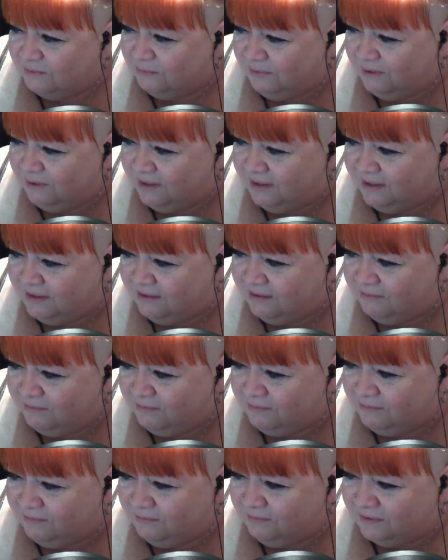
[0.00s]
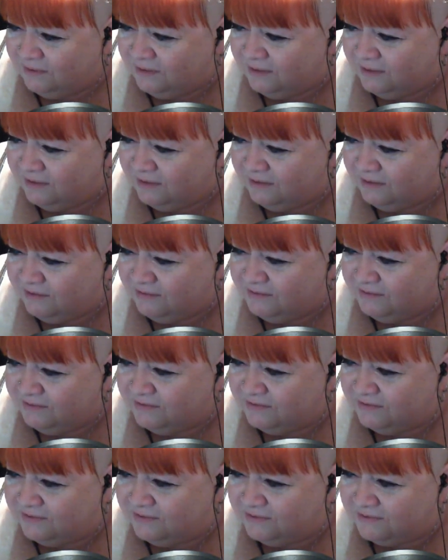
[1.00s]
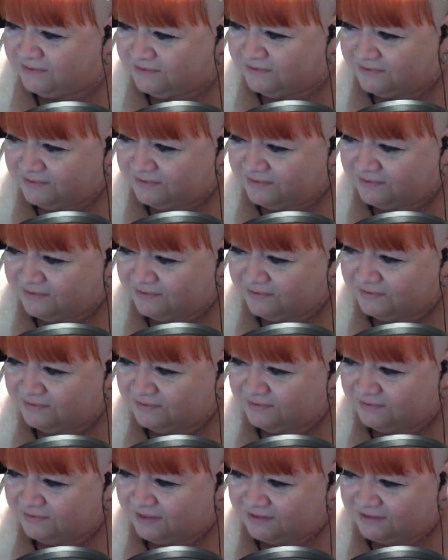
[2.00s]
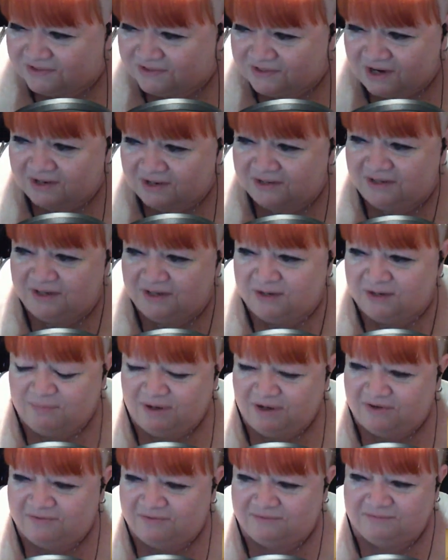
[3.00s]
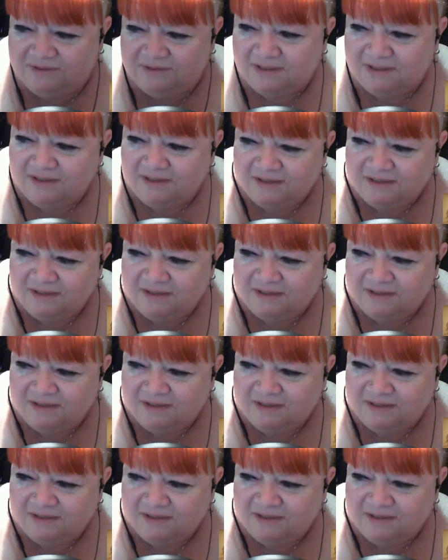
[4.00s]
when it was. It's talking about,